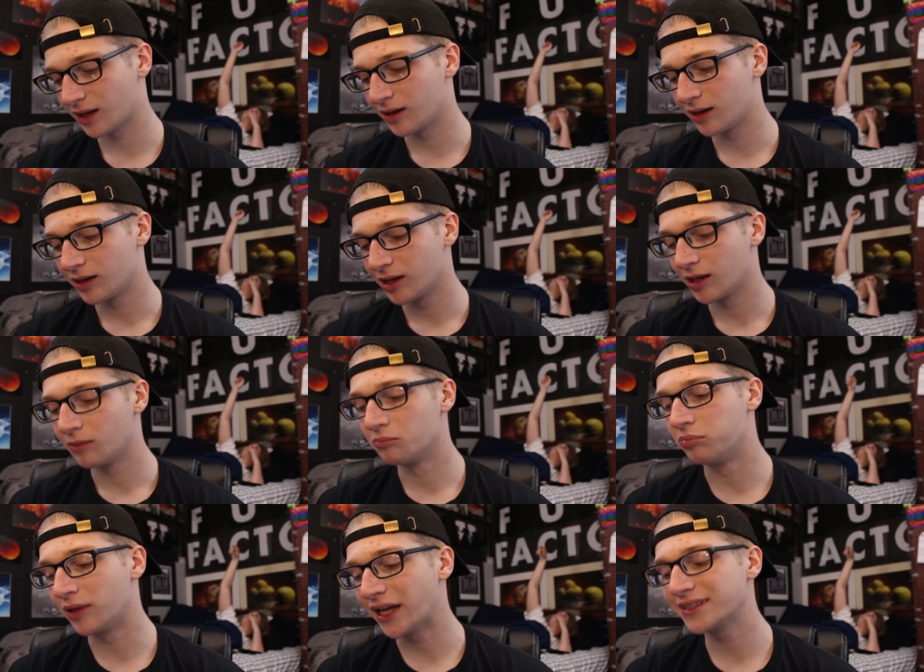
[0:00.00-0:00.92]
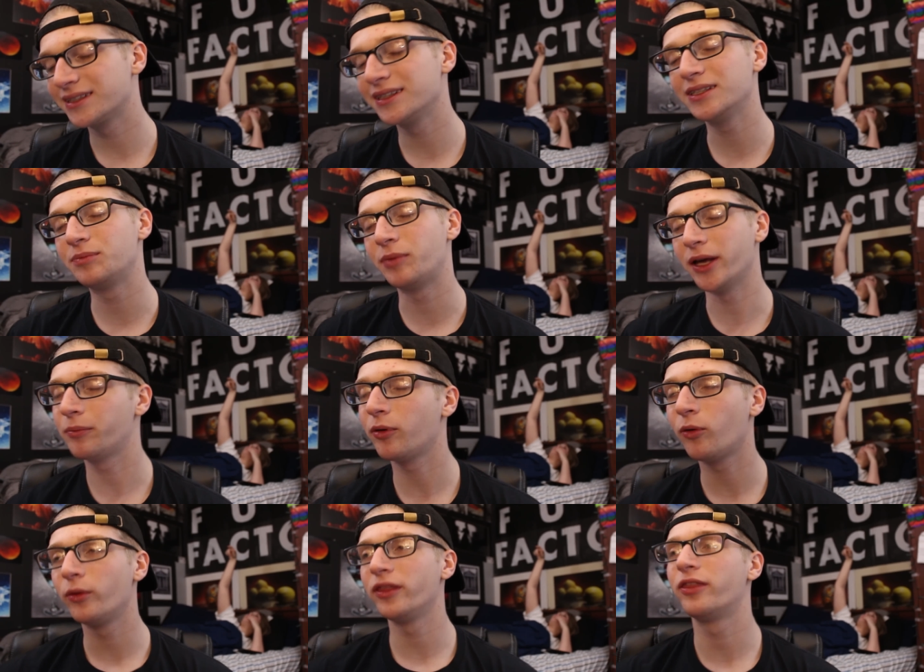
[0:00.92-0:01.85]
Share. Bless these
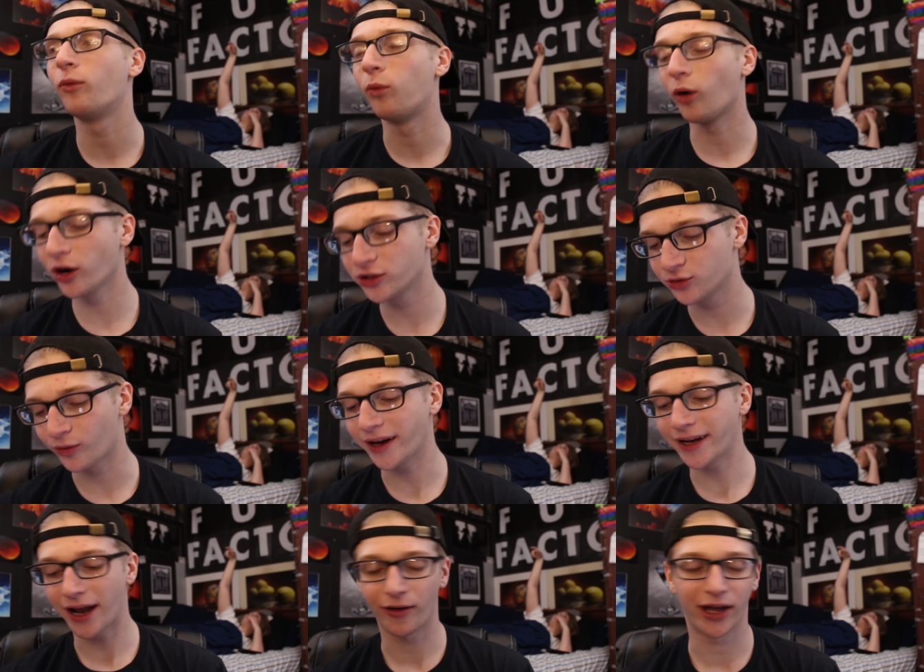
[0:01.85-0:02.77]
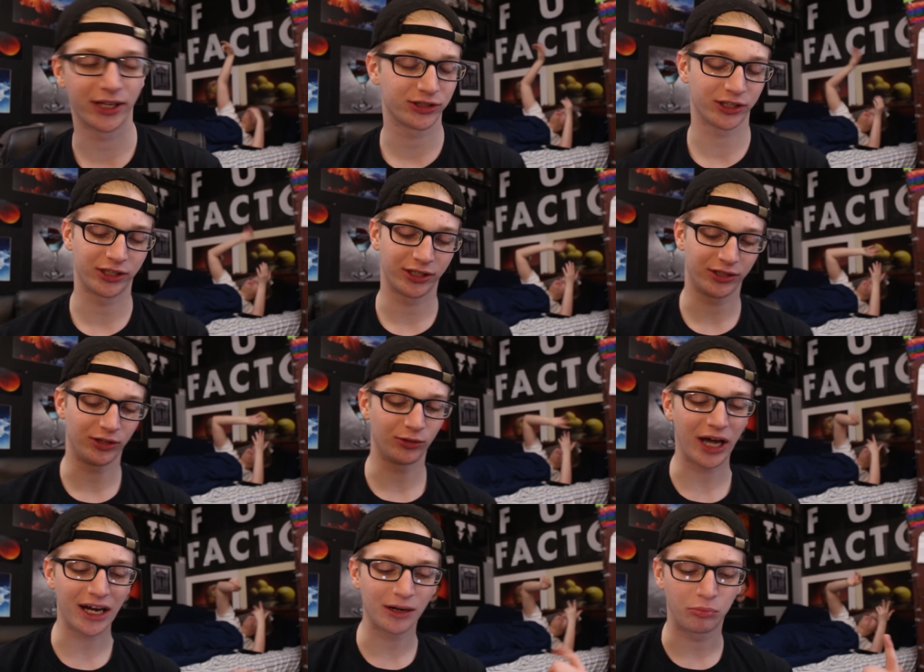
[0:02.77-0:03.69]
people with the words right now, Angelina. Share. You
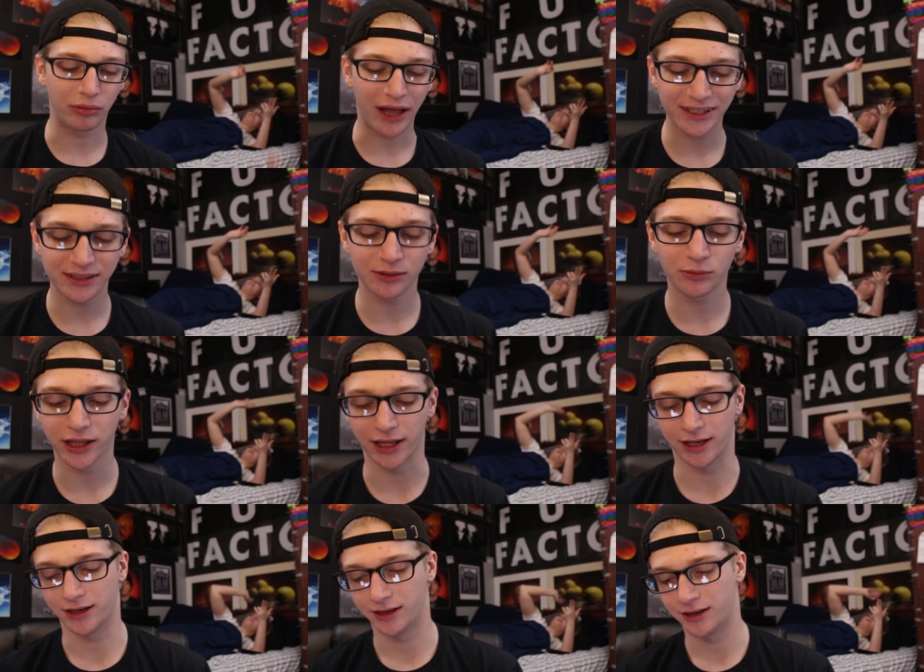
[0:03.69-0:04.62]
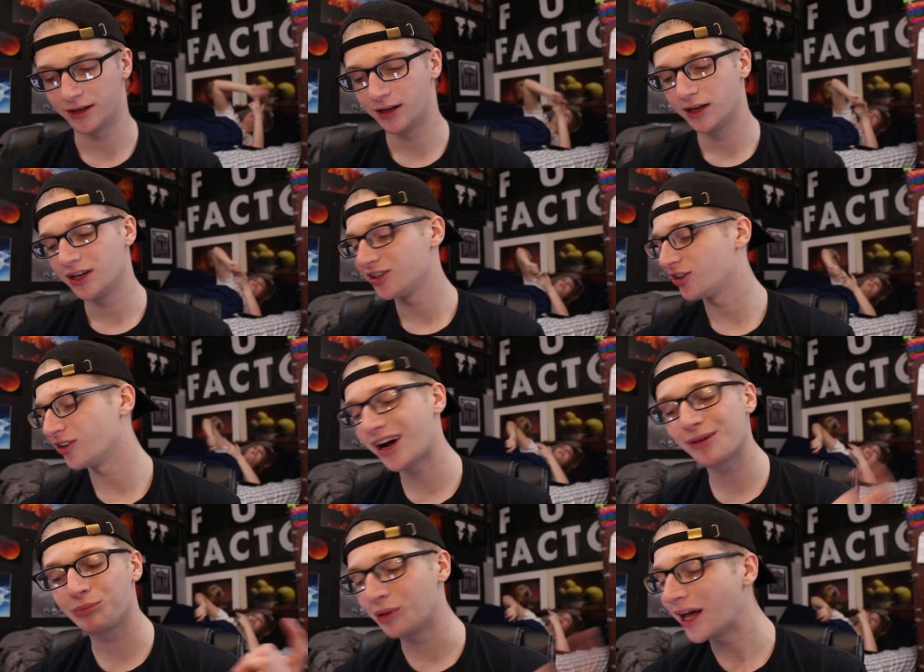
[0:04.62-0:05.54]
gotta bless them with it. Subscribe. You're
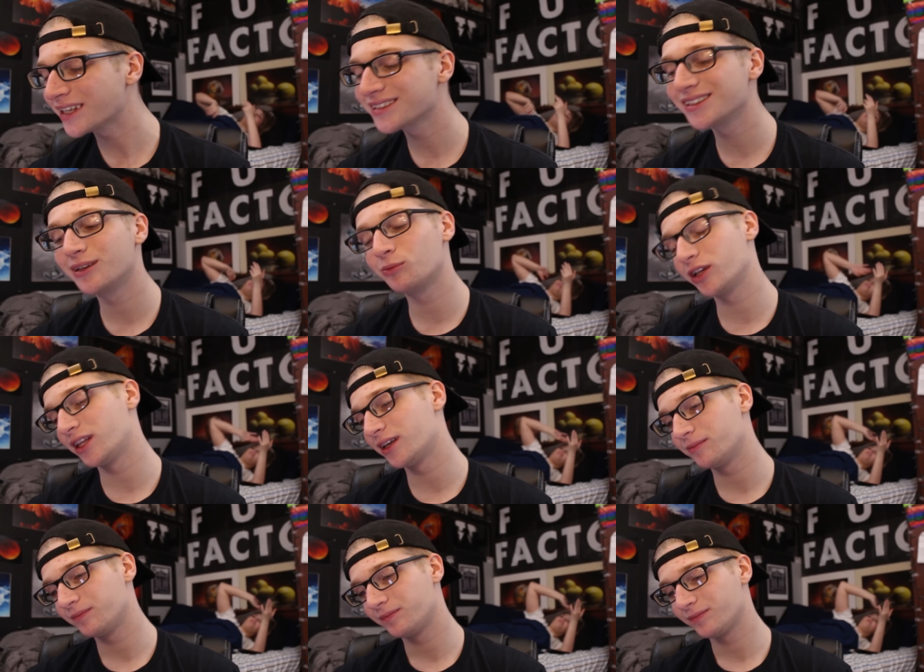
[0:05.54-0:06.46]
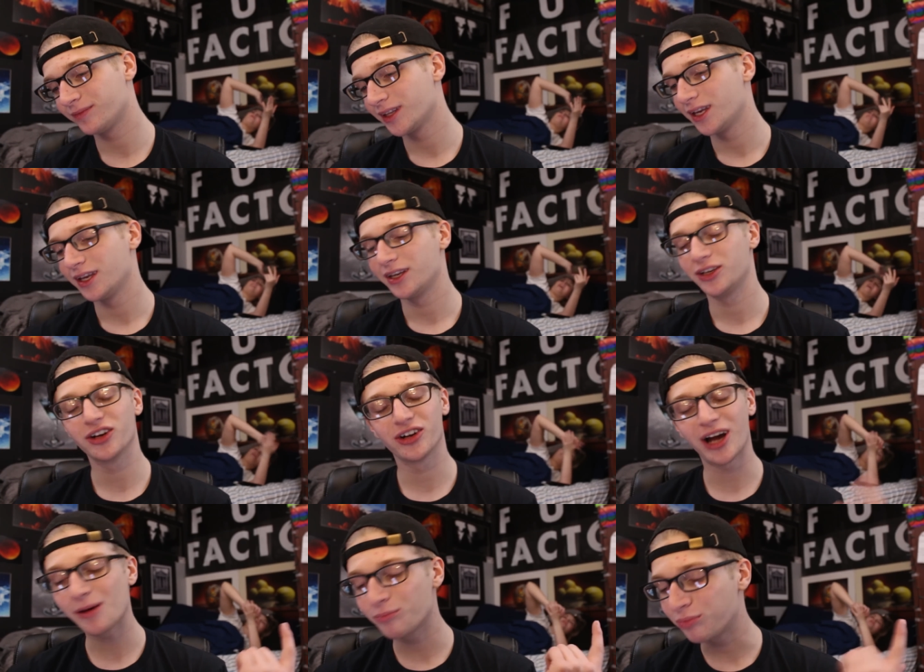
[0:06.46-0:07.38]
not blessing them with it. Notification. You're
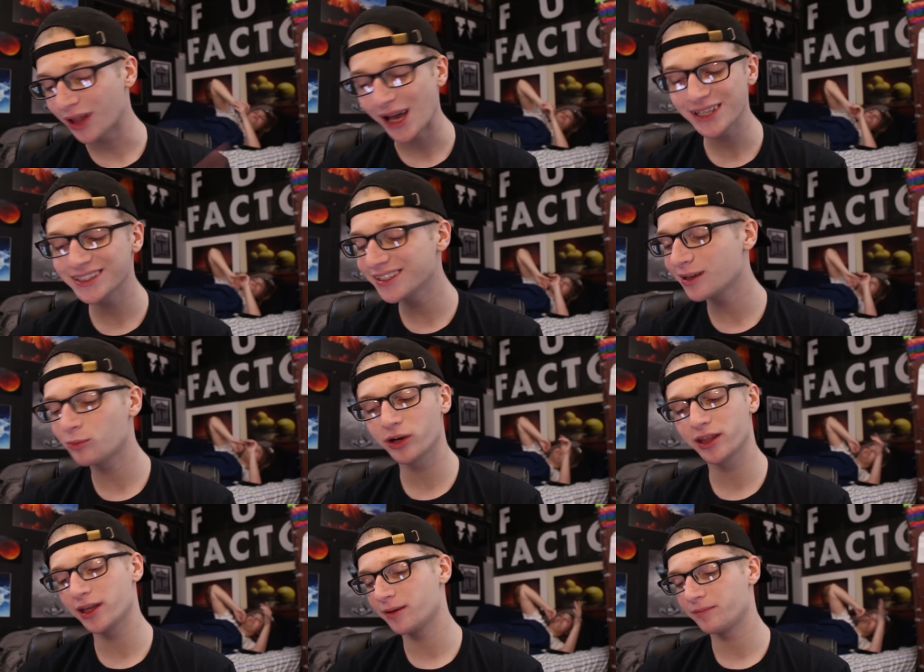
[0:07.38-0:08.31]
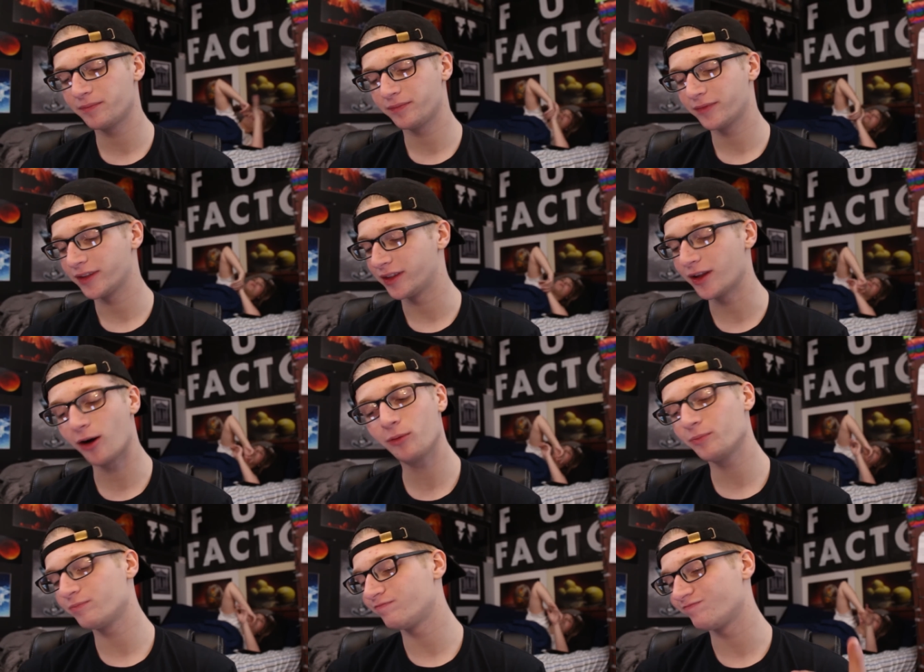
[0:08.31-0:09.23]
not blessing them with it. Yo.
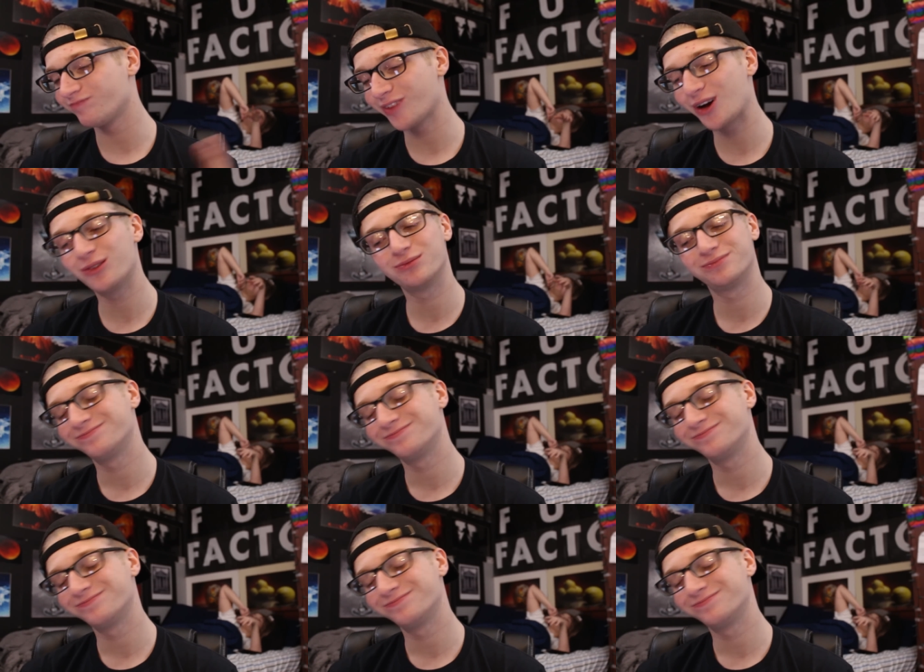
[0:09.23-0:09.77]
Nope. No.